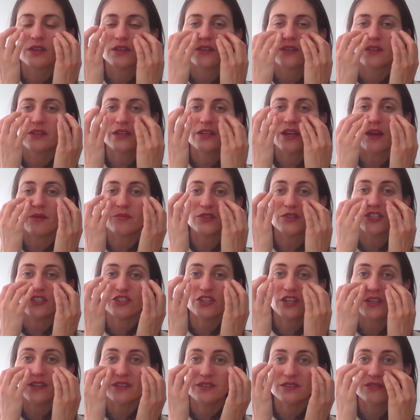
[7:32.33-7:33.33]
Tapping the
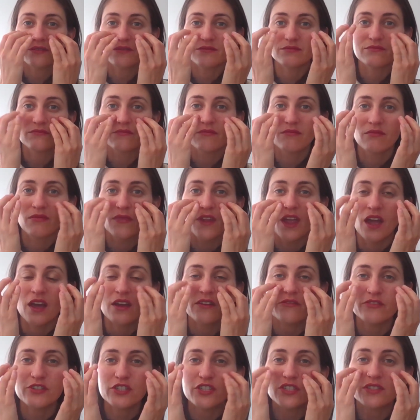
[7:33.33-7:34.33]
cheeks.
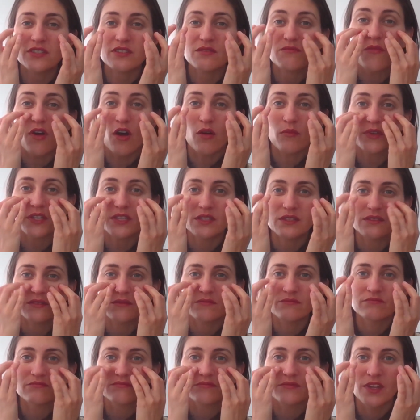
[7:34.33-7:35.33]
For just a moment,
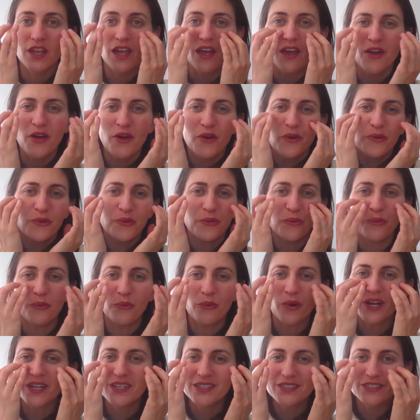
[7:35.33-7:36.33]

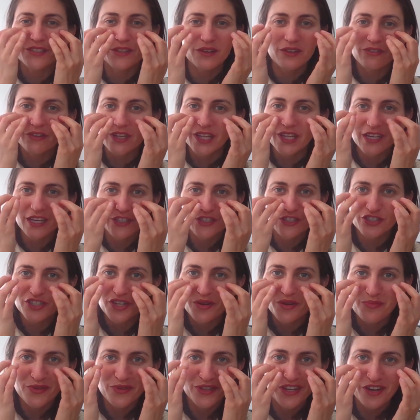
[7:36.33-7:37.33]
what is your relationship
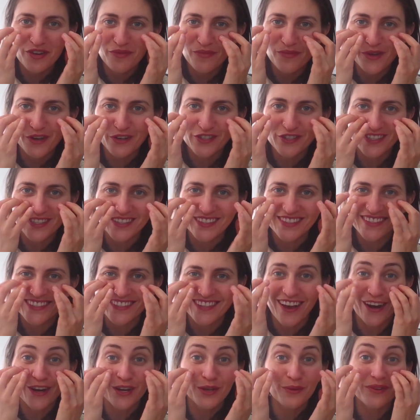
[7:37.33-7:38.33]
with your emotions?
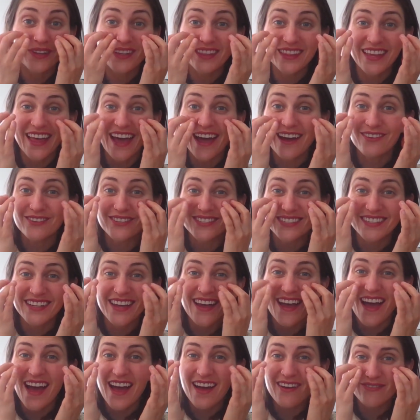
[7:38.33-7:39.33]
Are you allowed to
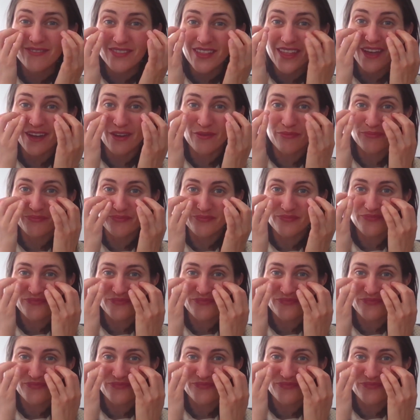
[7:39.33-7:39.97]
have them?